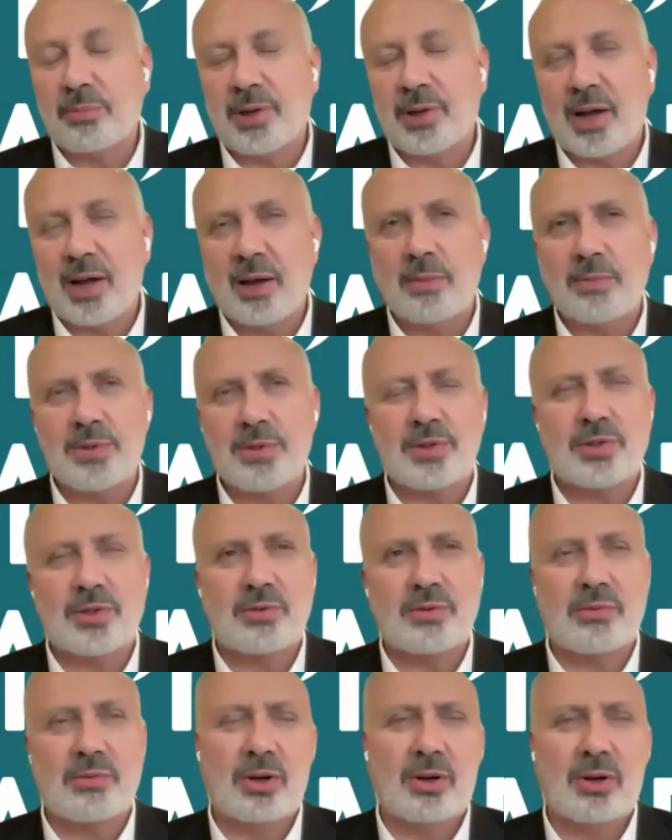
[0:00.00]

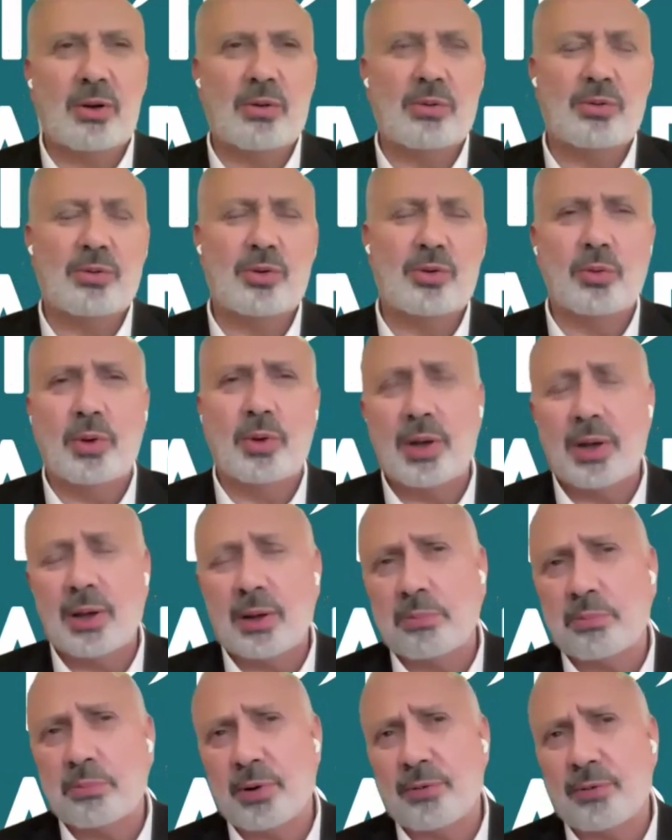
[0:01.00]
sometimes,
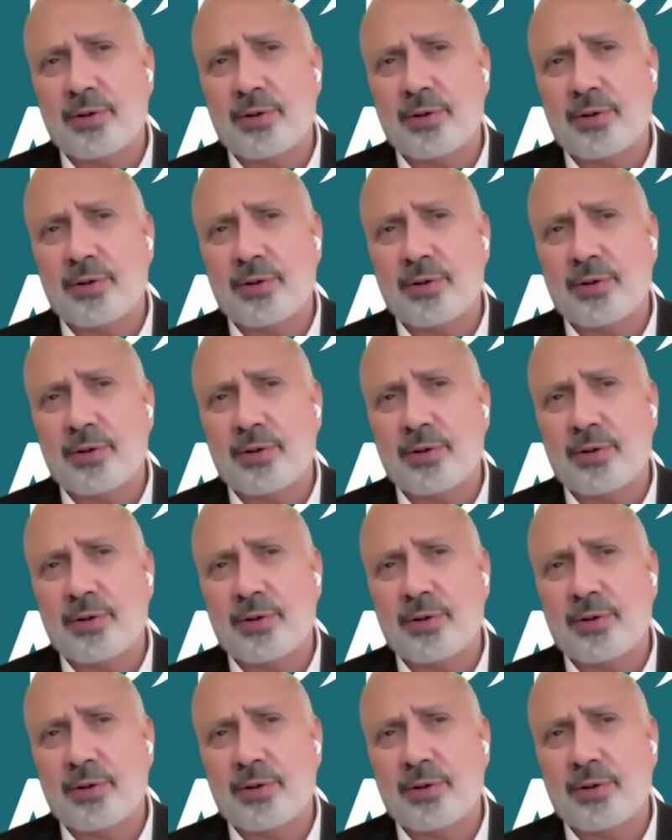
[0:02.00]
doing